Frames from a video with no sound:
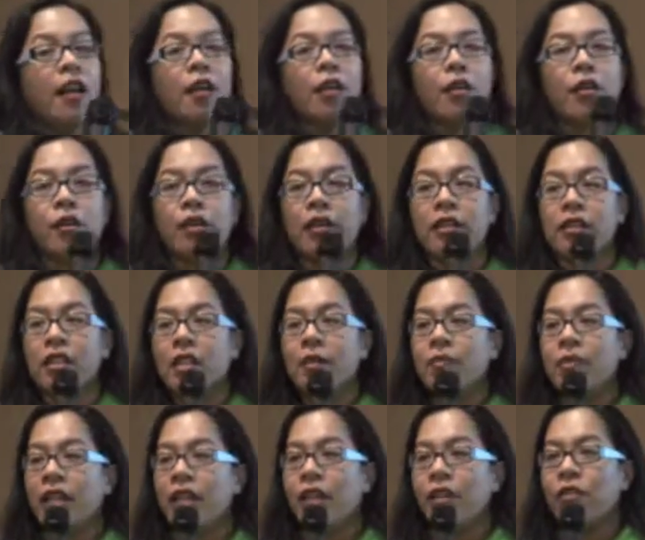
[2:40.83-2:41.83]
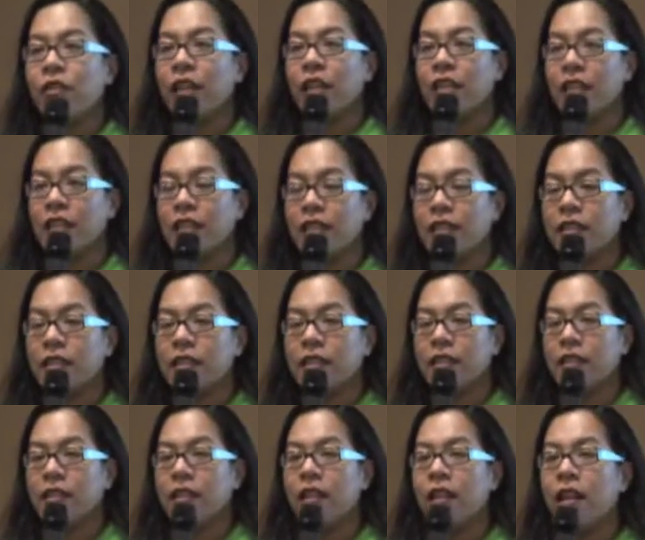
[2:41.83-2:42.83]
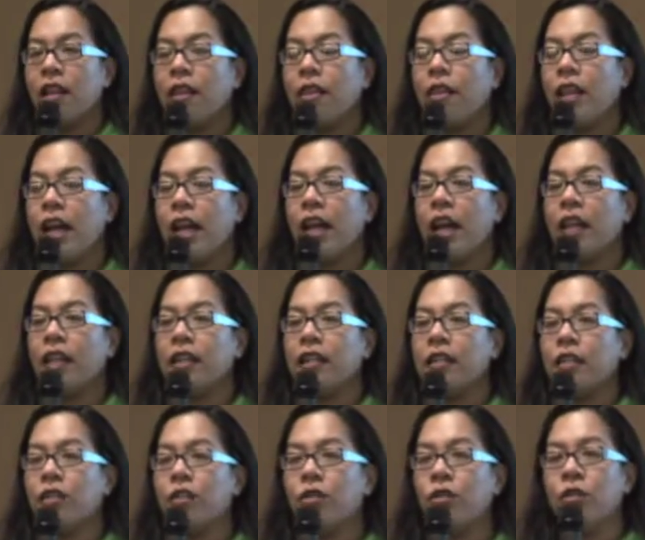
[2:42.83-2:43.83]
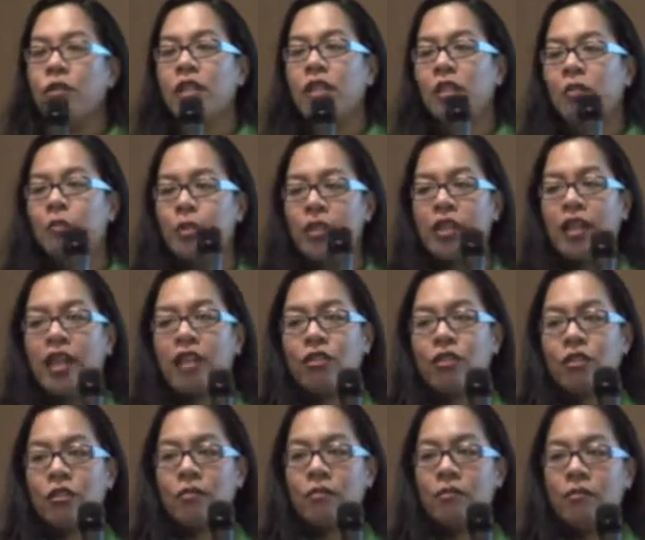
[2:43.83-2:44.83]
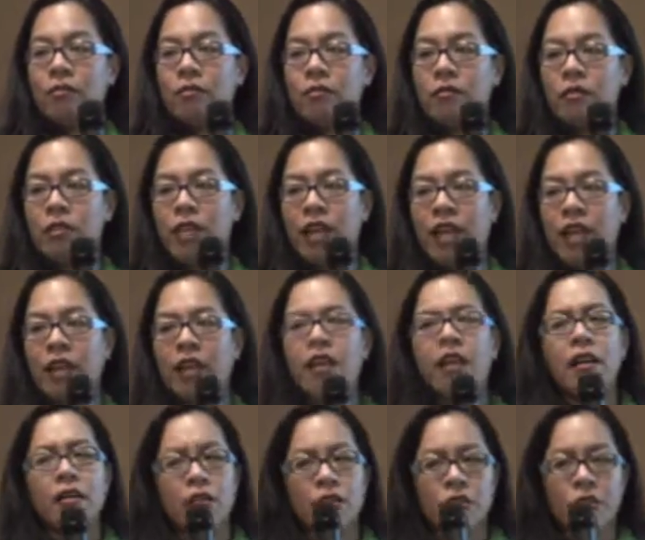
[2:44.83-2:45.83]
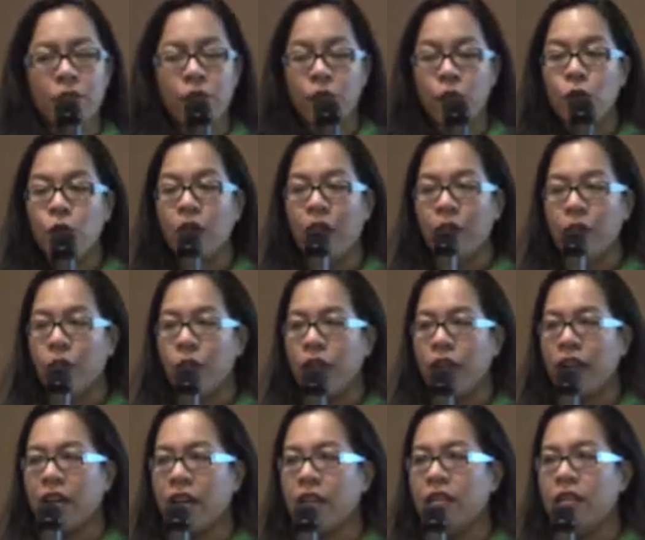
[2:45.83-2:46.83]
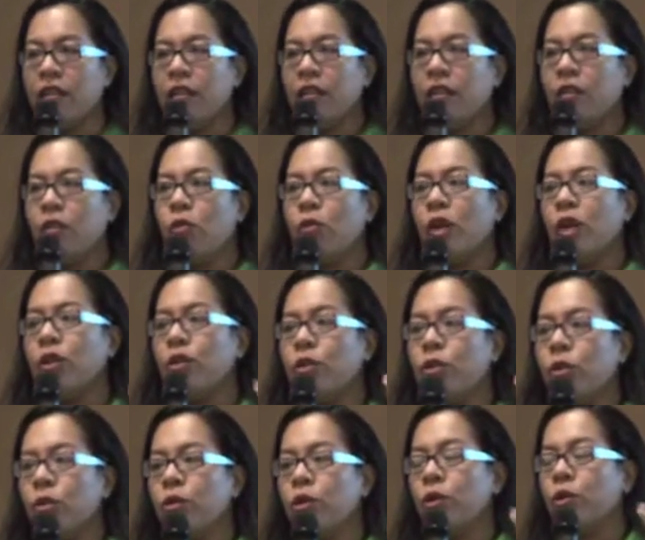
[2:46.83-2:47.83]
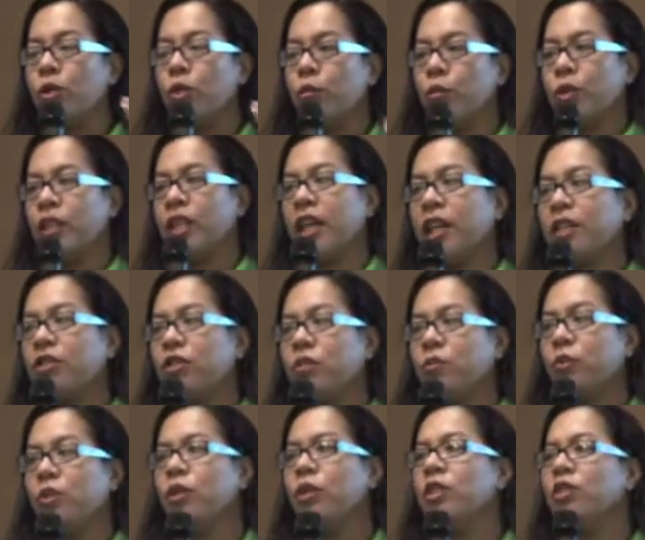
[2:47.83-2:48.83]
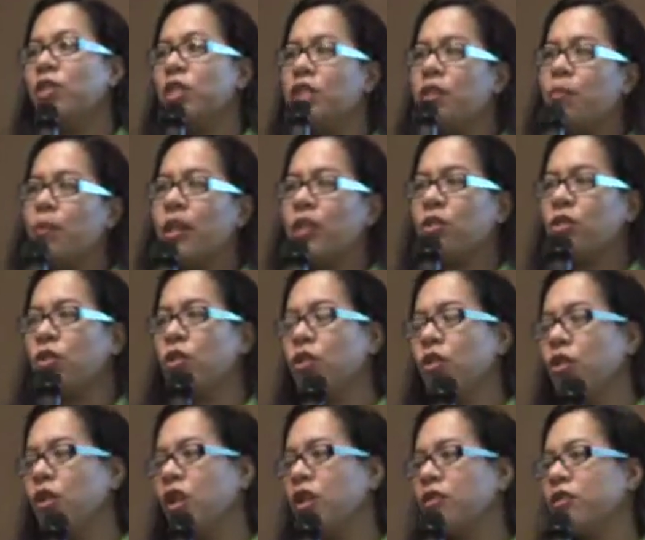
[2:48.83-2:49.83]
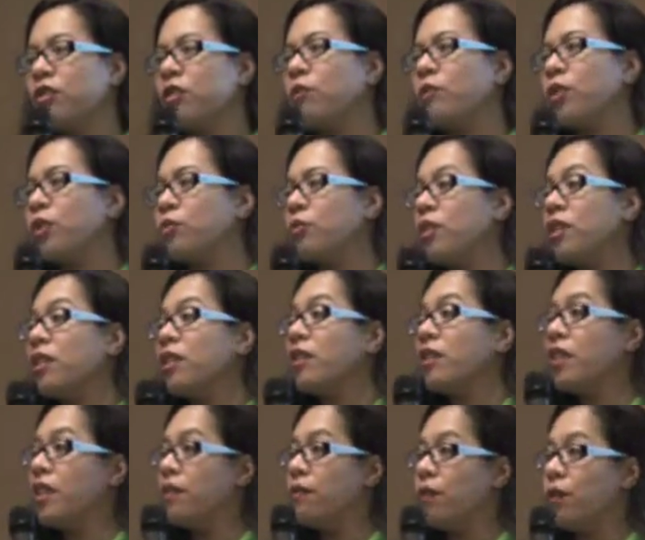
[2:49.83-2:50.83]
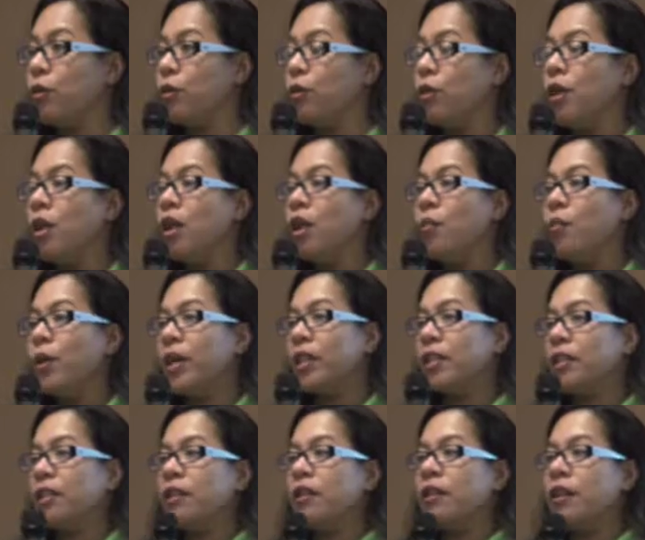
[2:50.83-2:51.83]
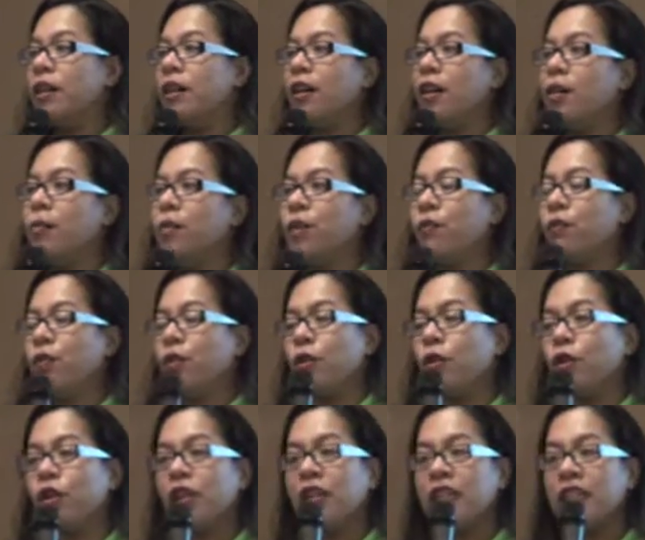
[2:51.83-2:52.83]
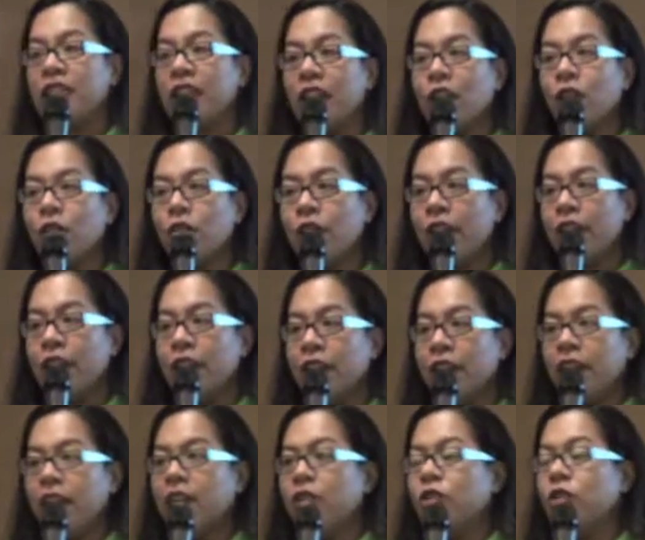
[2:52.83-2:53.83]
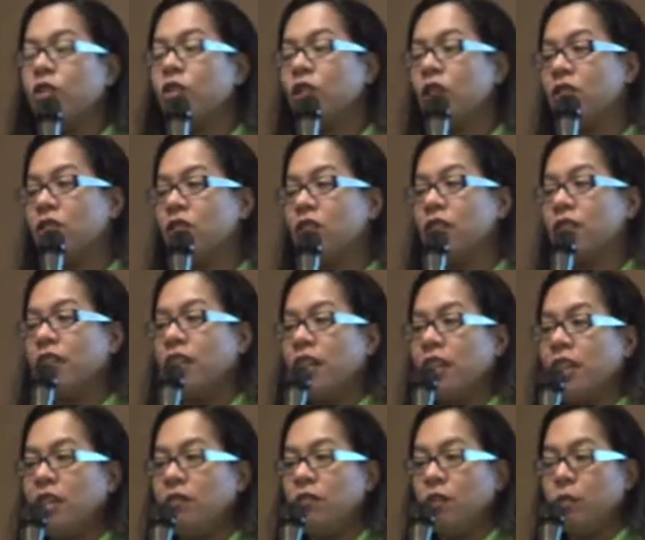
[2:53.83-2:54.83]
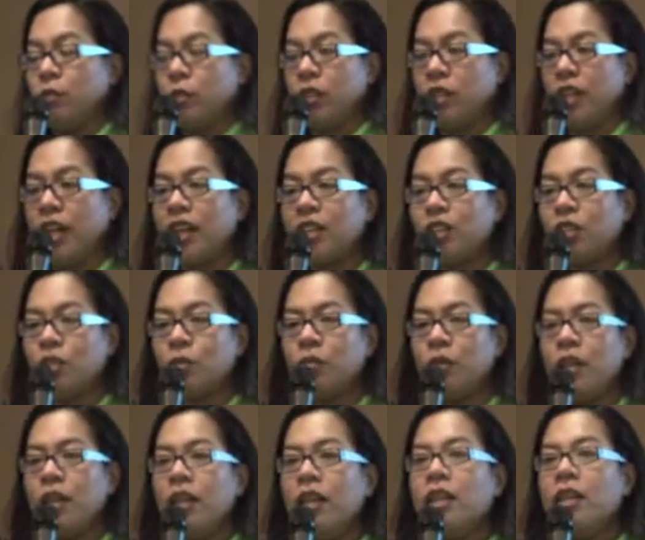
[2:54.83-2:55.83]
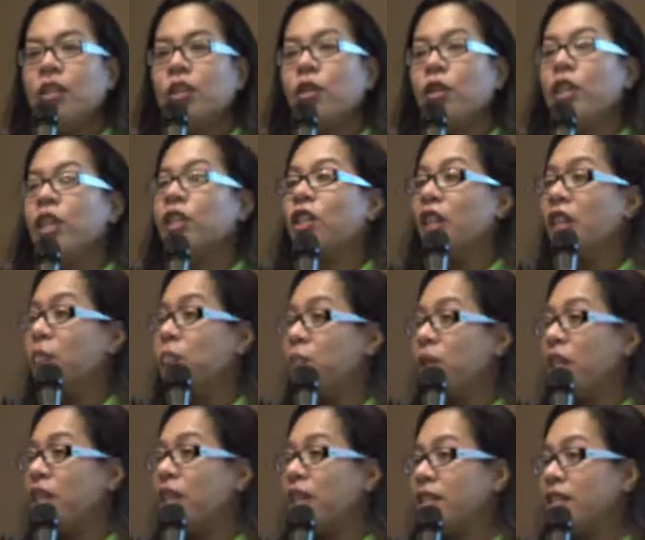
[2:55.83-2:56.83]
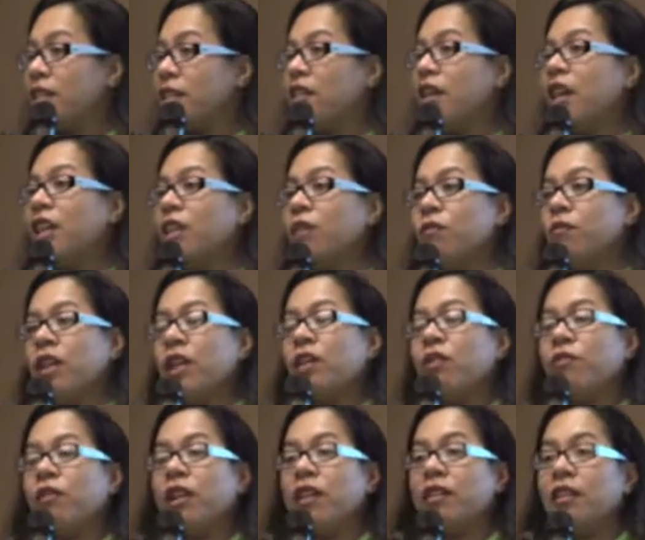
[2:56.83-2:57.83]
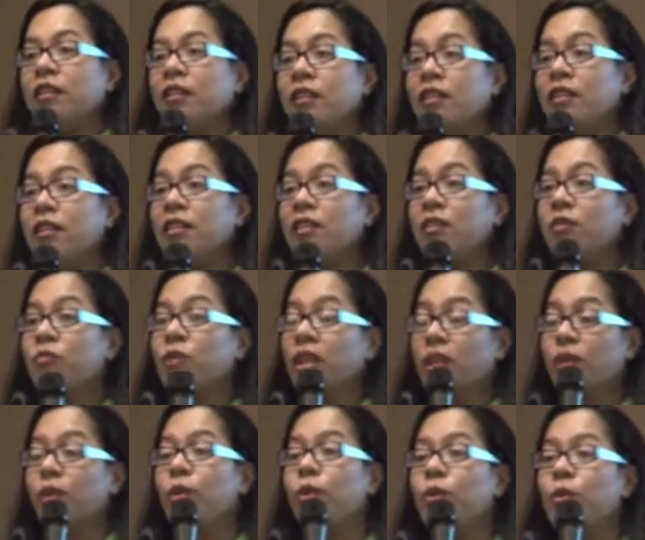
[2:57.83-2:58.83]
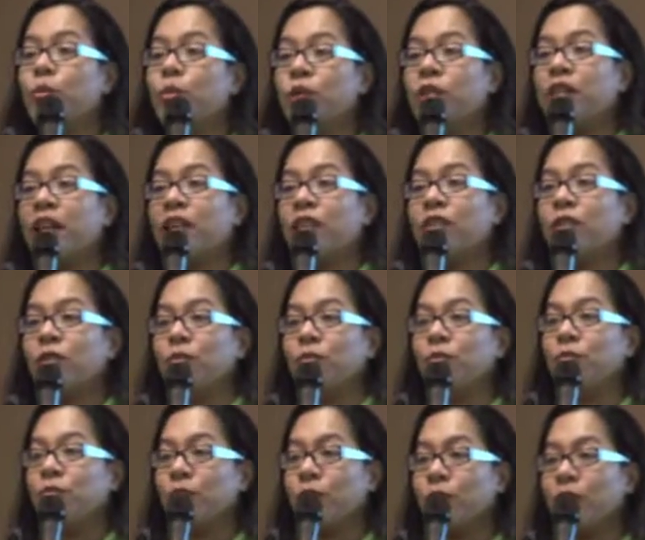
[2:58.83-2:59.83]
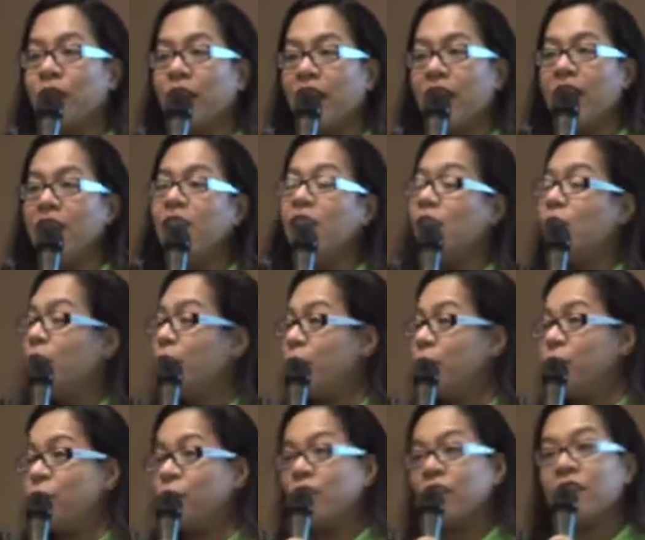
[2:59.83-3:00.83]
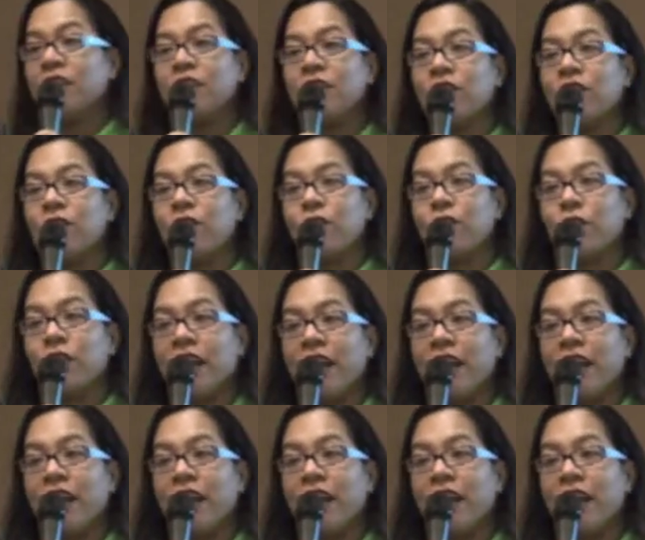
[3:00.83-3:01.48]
there are some diuretics that you don't need potassium, okay? There's a few out there where you don't lose potassium. So it just depends on your doctor which one they'll give you. But if you're on a diuretic and your doctor does not give you potassium, so it can be that's the kind of diuretic that doesn't make you lose potassium, okay? But of course it doesn't hurt to